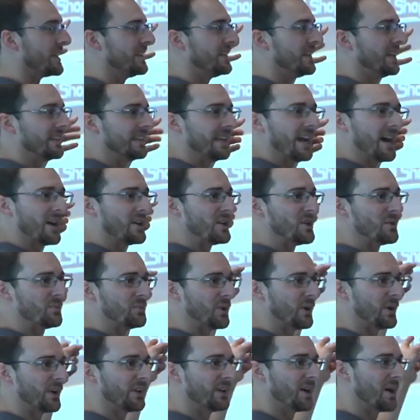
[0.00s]
it, and now you
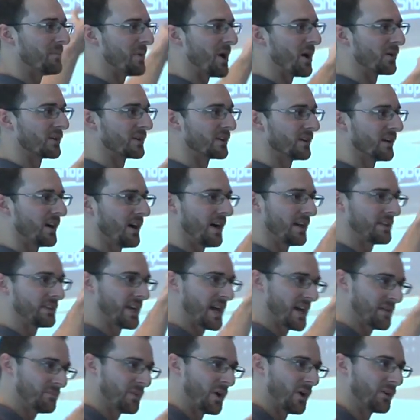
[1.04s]
put a motor on
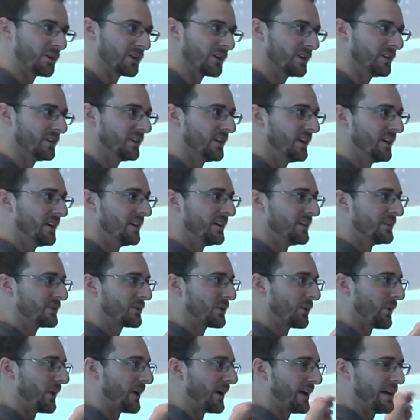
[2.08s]
that motor
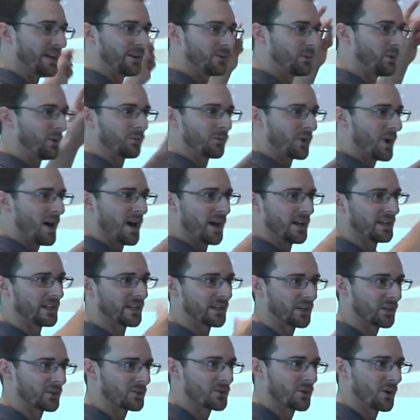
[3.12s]
to where it will run
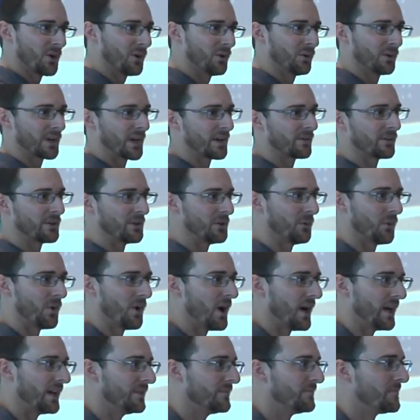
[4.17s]
and control whatever you
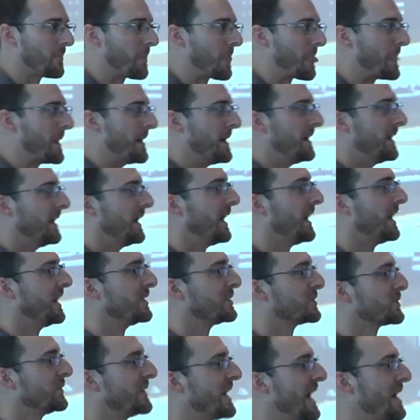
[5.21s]
want.
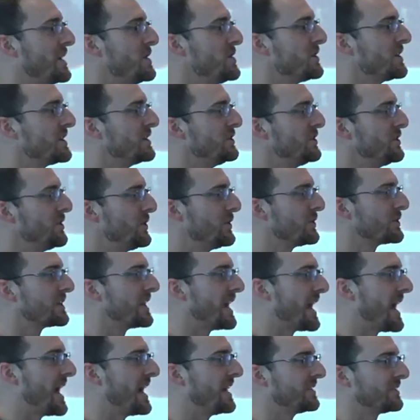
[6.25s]
Uh, so now you can use
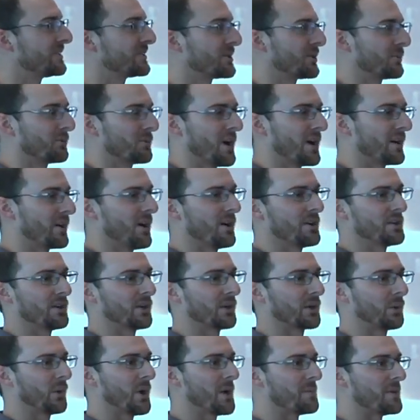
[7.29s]
that to run all your
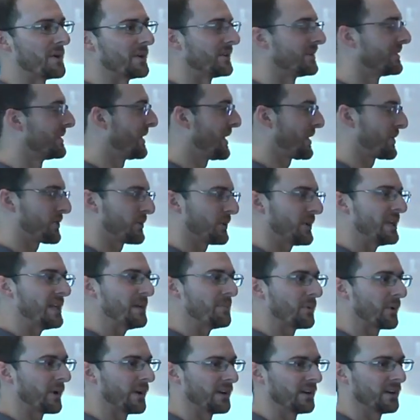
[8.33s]
equipment. A
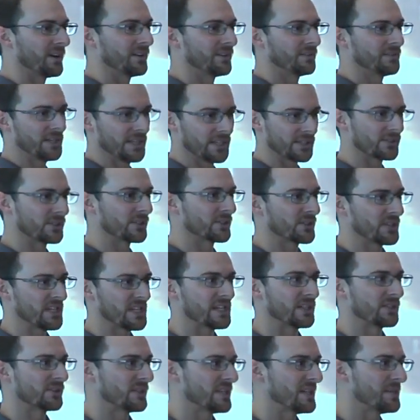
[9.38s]
3D printer is a
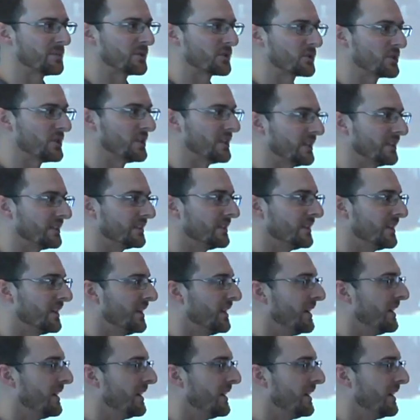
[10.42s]
CNC machine.